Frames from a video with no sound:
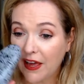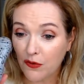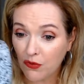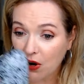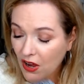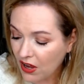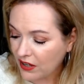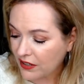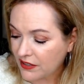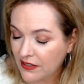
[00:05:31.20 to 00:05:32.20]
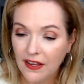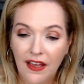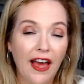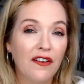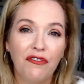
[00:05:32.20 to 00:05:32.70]
and rocks
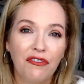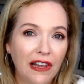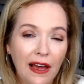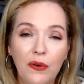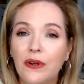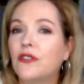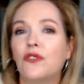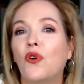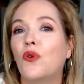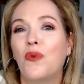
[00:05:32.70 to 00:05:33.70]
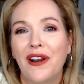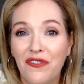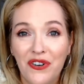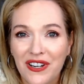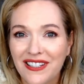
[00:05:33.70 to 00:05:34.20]
and flowers or
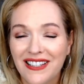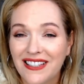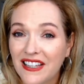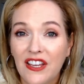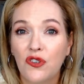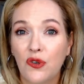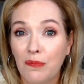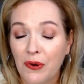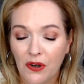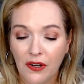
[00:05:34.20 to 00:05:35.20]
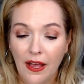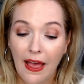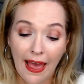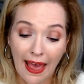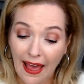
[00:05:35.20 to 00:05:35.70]
whatever it is that's in your book,
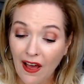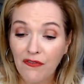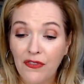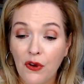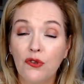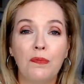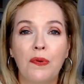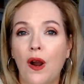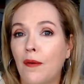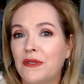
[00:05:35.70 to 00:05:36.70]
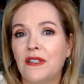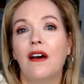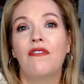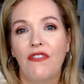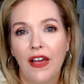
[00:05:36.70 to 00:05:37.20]
have those props
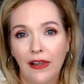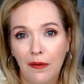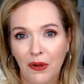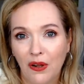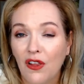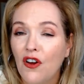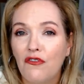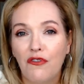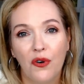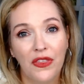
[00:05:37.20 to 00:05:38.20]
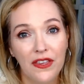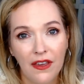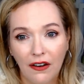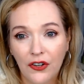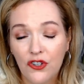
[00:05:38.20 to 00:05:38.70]
available for the
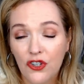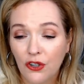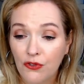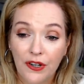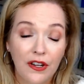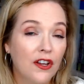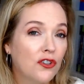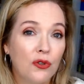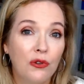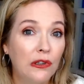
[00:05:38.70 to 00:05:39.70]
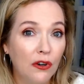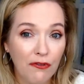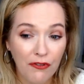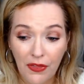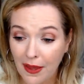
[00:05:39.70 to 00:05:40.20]
younger children to
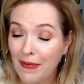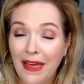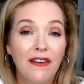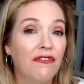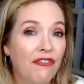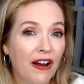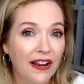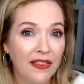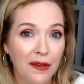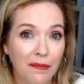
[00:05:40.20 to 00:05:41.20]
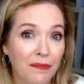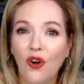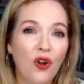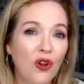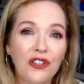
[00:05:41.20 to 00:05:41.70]
look for them and find them.
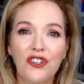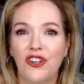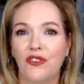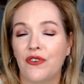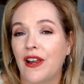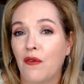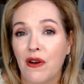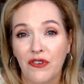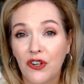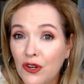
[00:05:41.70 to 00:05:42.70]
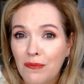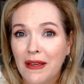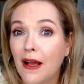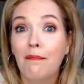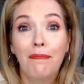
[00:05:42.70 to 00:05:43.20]
Older children, however, could
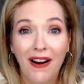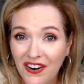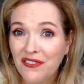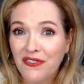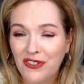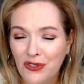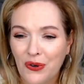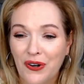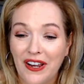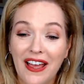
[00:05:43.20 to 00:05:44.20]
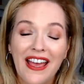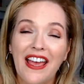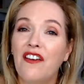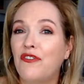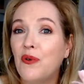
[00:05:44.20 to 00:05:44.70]
become part of the story
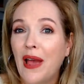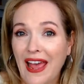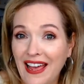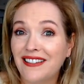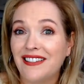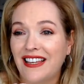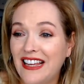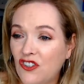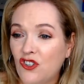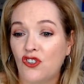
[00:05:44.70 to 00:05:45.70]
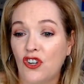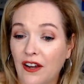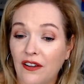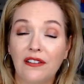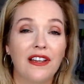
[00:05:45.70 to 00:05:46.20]
if you hand each
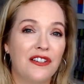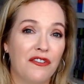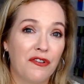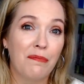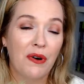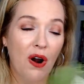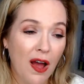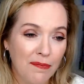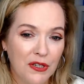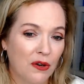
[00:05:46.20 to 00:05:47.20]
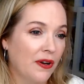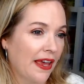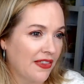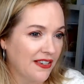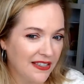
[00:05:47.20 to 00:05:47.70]
child a different prop. So,
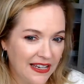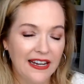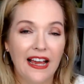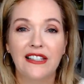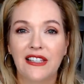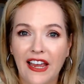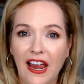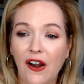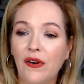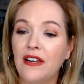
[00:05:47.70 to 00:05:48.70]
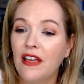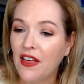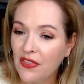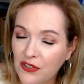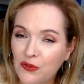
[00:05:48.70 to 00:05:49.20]
okay, this kid has the carrot,
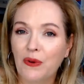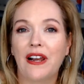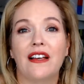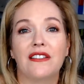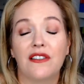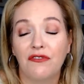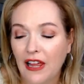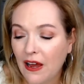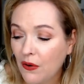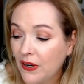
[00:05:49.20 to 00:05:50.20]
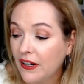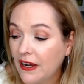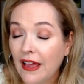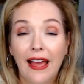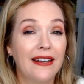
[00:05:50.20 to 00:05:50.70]
this one has the flower,
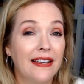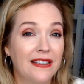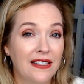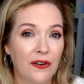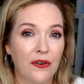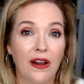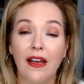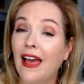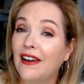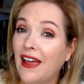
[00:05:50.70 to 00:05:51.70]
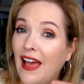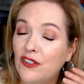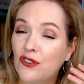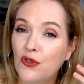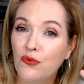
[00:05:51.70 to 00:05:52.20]
and etc. And
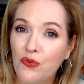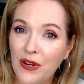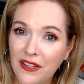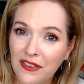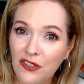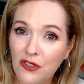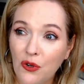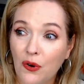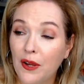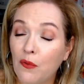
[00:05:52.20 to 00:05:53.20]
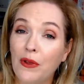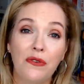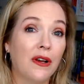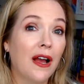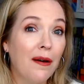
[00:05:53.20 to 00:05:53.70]
as you read the story, when
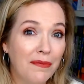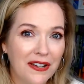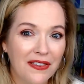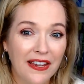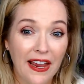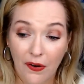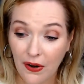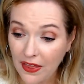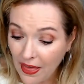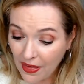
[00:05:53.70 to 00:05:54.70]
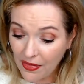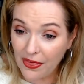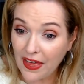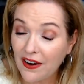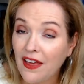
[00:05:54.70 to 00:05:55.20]
you come to the carrot,
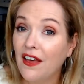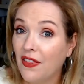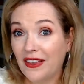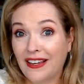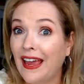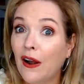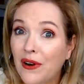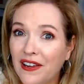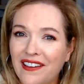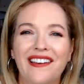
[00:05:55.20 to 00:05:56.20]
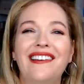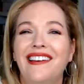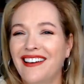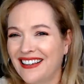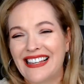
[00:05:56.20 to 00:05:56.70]
then the carrot
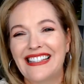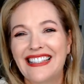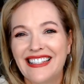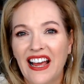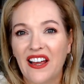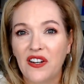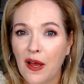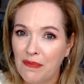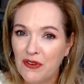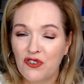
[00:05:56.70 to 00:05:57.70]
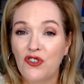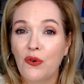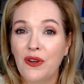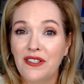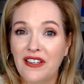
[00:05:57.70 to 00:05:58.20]
kid can stand up,
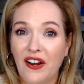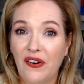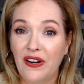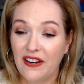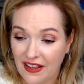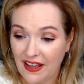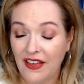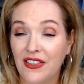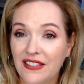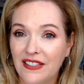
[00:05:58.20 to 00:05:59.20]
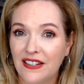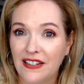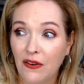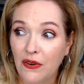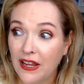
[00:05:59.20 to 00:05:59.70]
show his carrot, and then sit
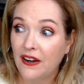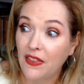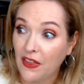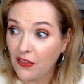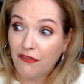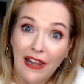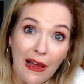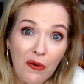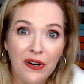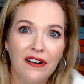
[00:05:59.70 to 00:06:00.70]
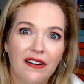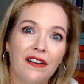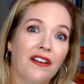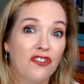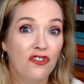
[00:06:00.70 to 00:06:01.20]
down again. And then the flower
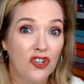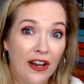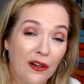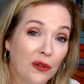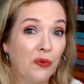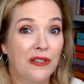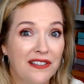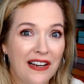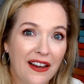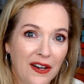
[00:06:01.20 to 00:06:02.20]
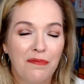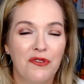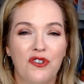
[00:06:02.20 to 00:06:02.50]
child will stand up,